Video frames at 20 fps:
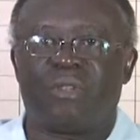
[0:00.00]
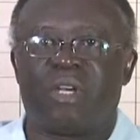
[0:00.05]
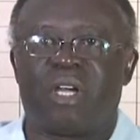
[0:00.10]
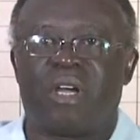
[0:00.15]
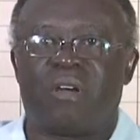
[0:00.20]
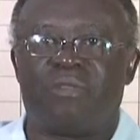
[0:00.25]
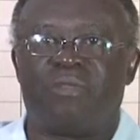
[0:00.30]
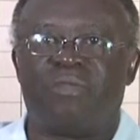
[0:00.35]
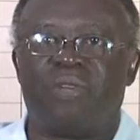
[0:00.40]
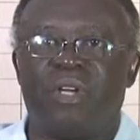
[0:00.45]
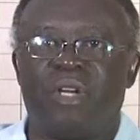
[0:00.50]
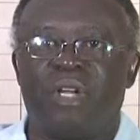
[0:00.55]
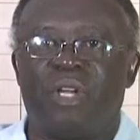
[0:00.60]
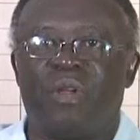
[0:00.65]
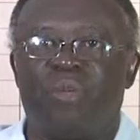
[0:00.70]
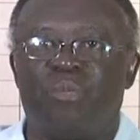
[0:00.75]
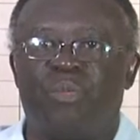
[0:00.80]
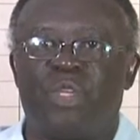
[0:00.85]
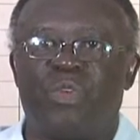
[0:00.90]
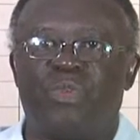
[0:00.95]
you have
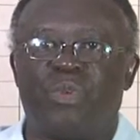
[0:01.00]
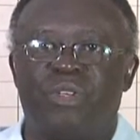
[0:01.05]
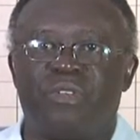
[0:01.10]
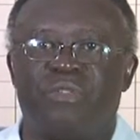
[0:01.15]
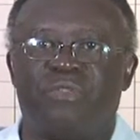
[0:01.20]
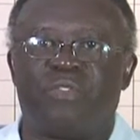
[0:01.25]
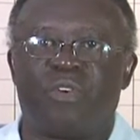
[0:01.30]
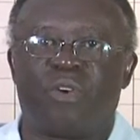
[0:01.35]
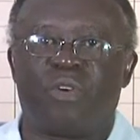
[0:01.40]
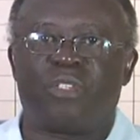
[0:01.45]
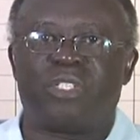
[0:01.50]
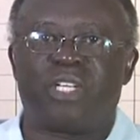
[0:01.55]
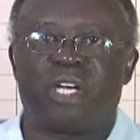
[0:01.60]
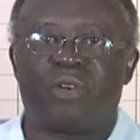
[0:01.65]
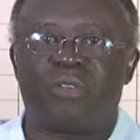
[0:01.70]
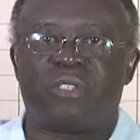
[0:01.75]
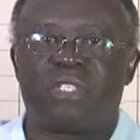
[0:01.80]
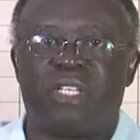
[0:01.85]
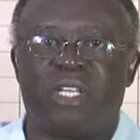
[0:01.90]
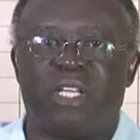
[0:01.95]
between
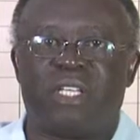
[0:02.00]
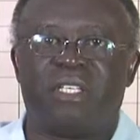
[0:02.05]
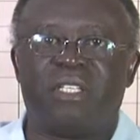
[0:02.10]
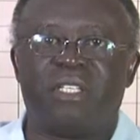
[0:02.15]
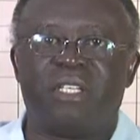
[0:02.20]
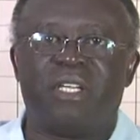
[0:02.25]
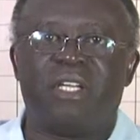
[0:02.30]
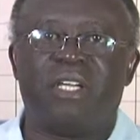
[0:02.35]
4,000 and